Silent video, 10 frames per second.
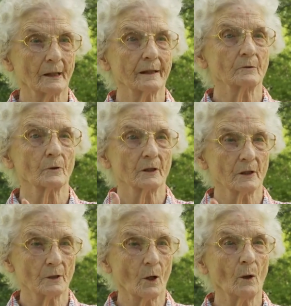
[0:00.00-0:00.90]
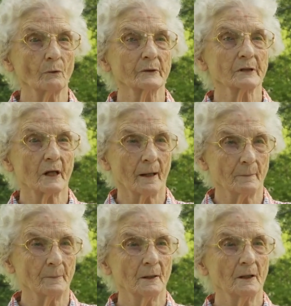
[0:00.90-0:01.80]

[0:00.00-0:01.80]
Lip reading: letter in it all the time.